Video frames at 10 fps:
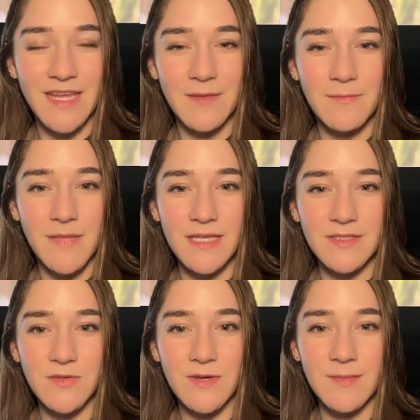And
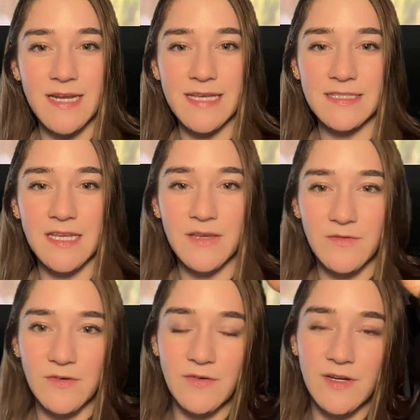Master Raymond asking
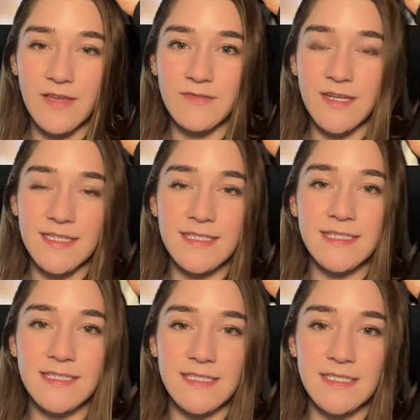for
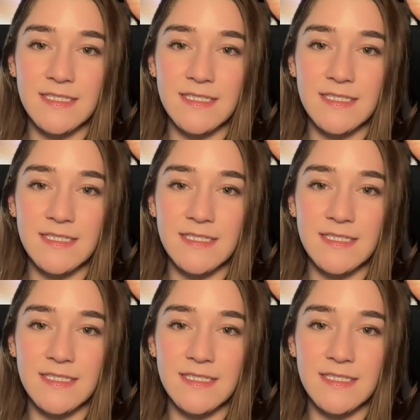forgiveness